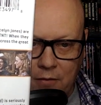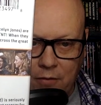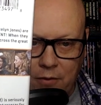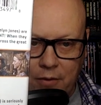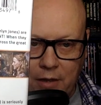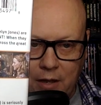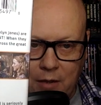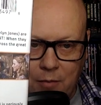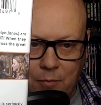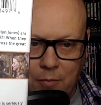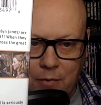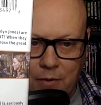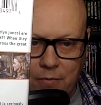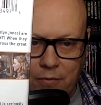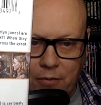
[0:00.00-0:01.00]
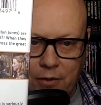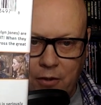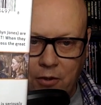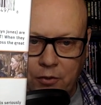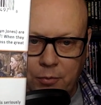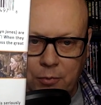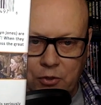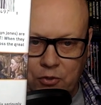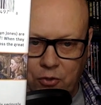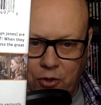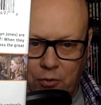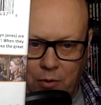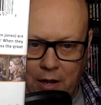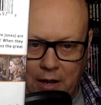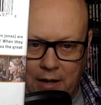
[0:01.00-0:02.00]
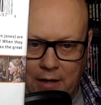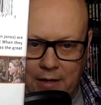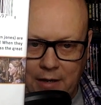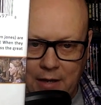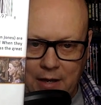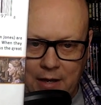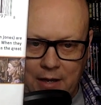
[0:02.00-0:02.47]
for them for the ultimate joyride,